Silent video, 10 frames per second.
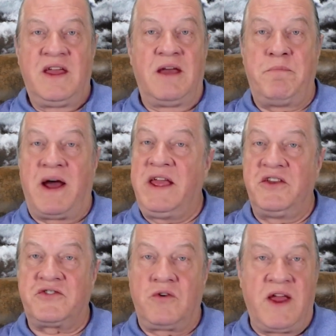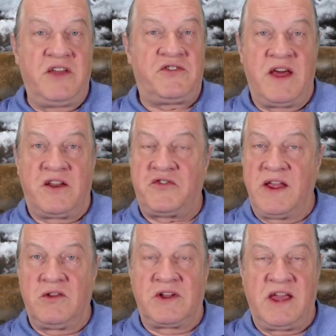and by His grace, not a
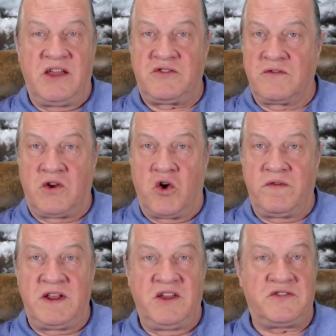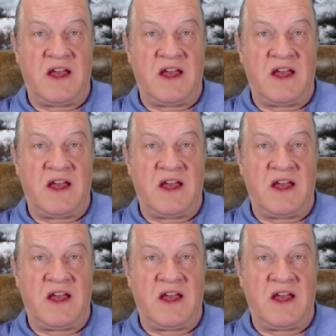single case of COVID has